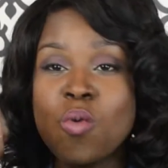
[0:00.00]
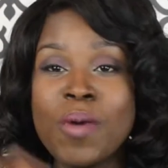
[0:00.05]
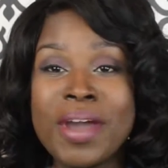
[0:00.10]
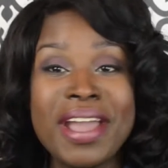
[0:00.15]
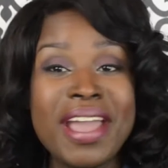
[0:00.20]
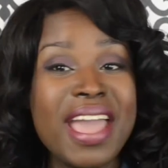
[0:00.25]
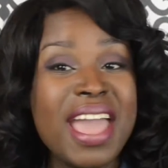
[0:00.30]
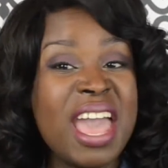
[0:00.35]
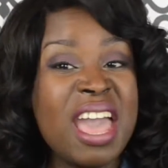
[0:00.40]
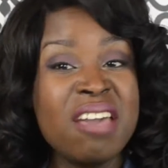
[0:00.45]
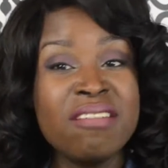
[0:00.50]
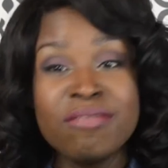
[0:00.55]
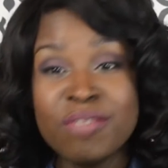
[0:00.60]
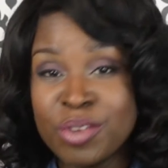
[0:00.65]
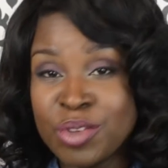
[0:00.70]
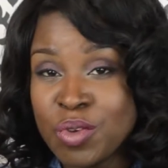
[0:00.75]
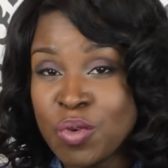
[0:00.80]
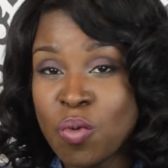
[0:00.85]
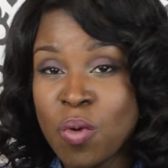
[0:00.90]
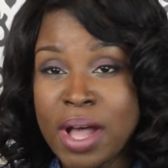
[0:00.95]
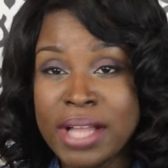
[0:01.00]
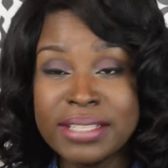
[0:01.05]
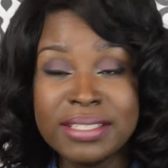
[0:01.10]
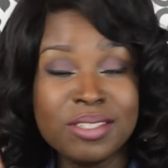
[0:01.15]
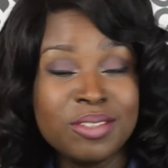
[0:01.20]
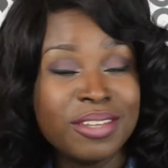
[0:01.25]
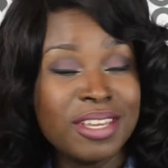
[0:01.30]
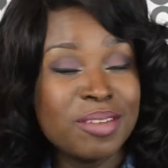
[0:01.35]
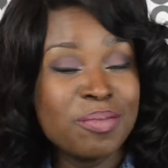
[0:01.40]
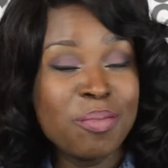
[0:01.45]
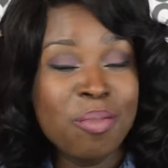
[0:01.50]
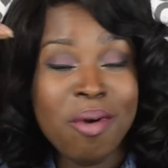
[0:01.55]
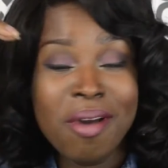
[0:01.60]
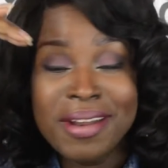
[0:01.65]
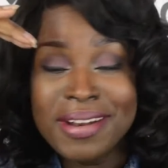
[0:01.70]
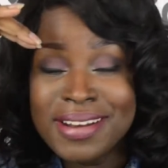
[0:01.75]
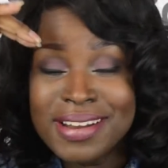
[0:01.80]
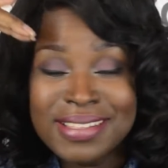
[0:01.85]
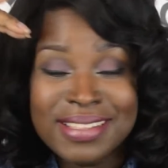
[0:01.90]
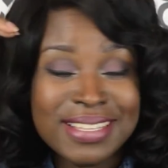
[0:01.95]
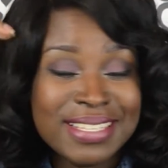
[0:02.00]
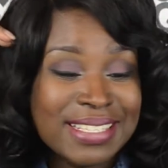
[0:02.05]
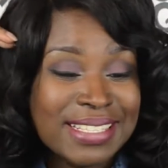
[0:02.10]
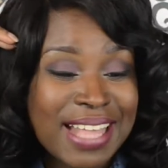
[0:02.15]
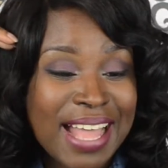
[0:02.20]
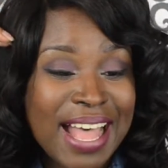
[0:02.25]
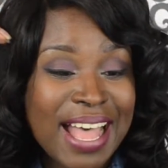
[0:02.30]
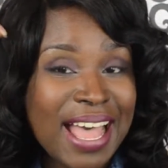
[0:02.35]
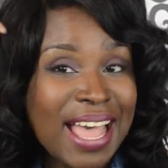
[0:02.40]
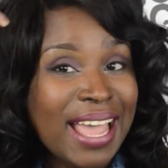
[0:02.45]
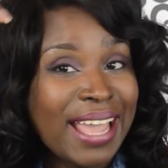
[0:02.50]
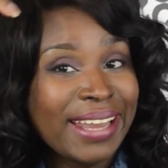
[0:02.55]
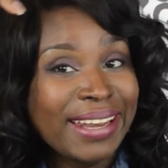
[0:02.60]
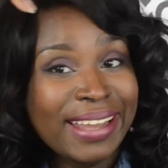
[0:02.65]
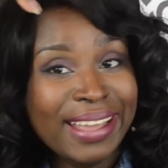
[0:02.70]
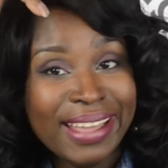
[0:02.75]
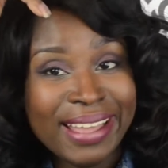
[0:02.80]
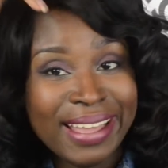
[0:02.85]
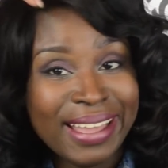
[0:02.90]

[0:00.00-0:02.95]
wherever you want. You can part it on the side,